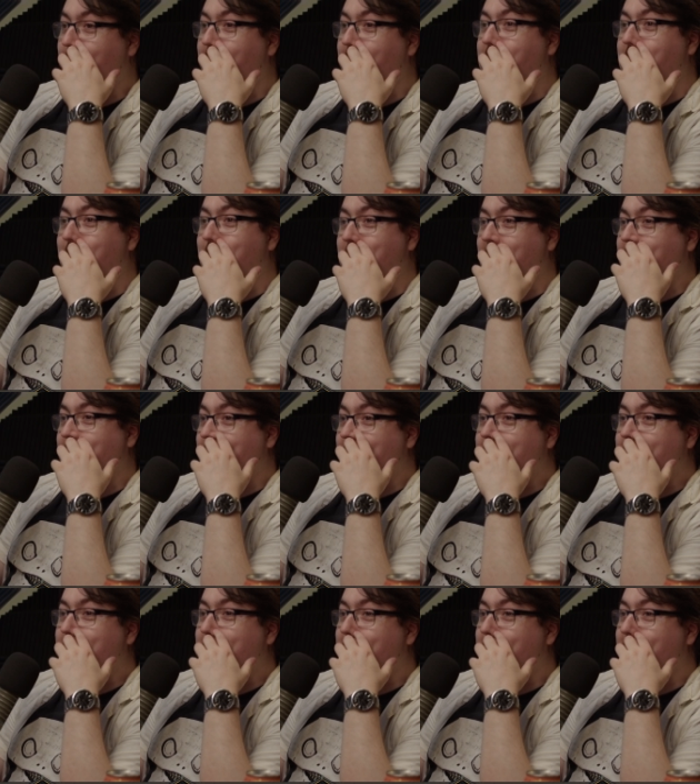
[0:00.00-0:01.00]
three jobs left
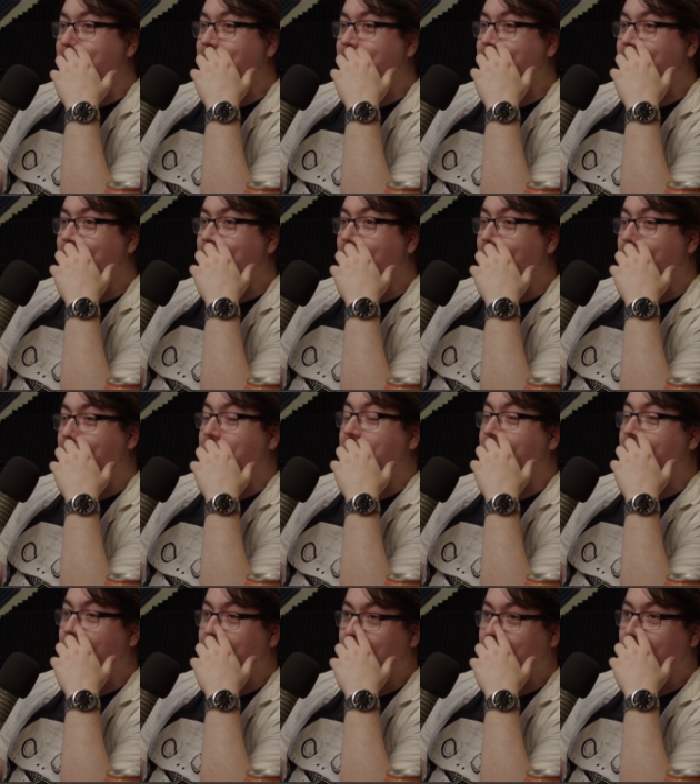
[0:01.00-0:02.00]
and
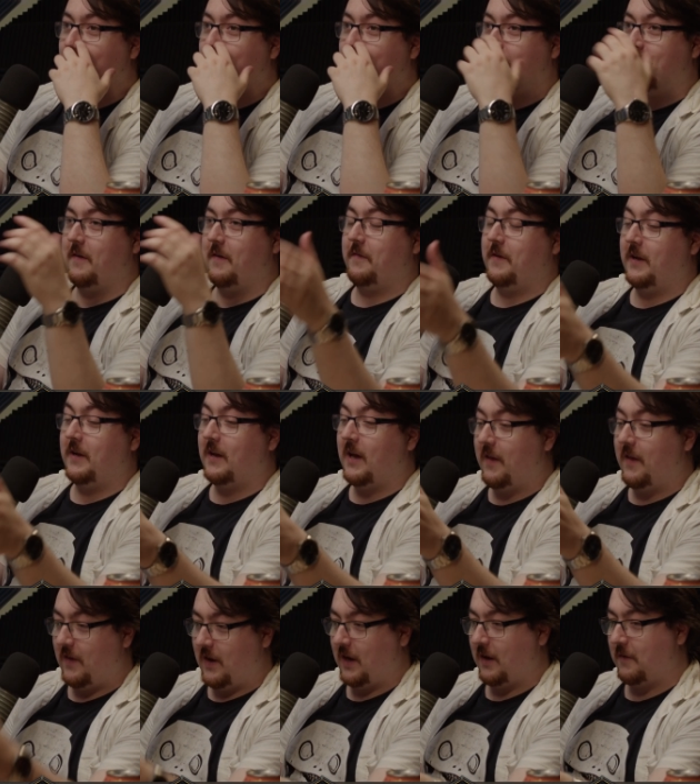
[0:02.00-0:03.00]
then everything will be at 50,
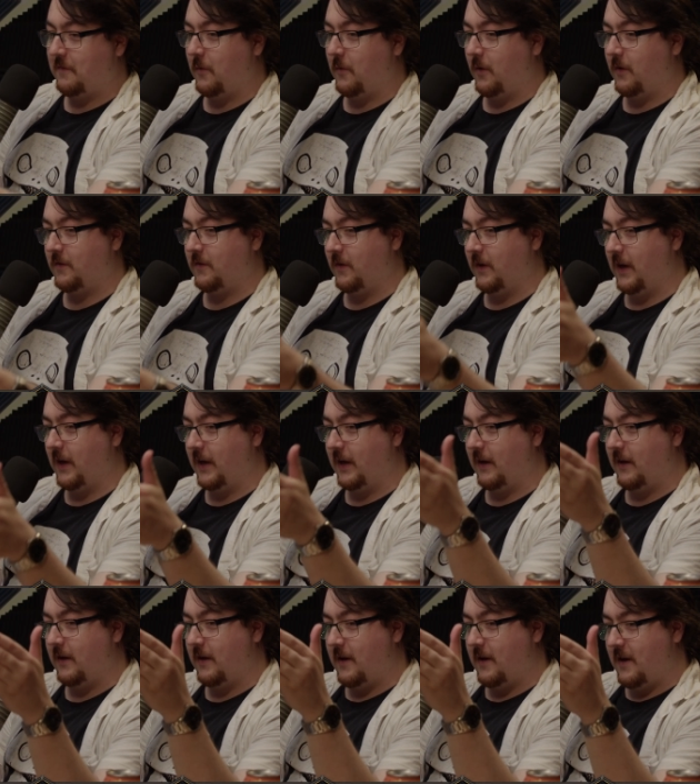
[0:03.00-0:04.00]
and then I can focus on
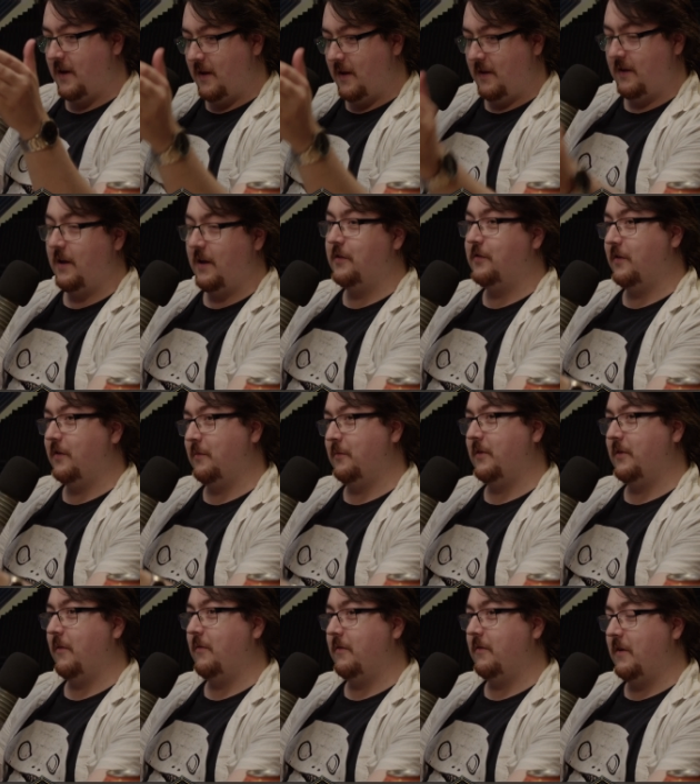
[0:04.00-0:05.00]
getting Ninja from
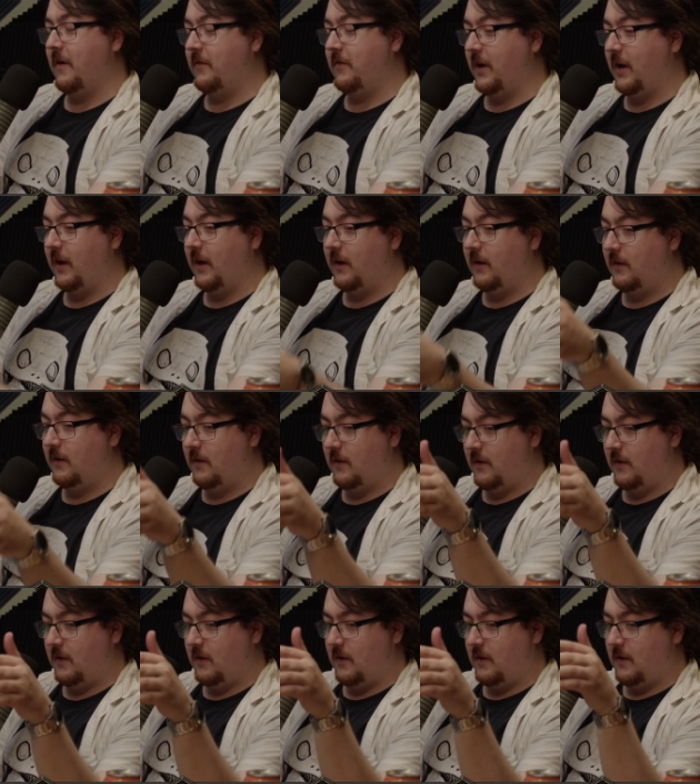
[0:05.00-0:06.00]
75 to 80,
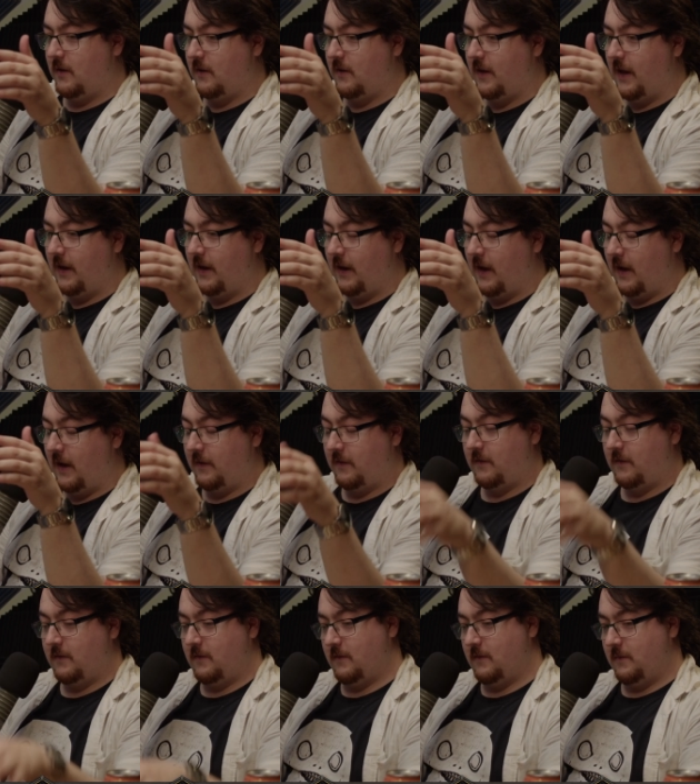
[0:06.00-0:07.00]
then get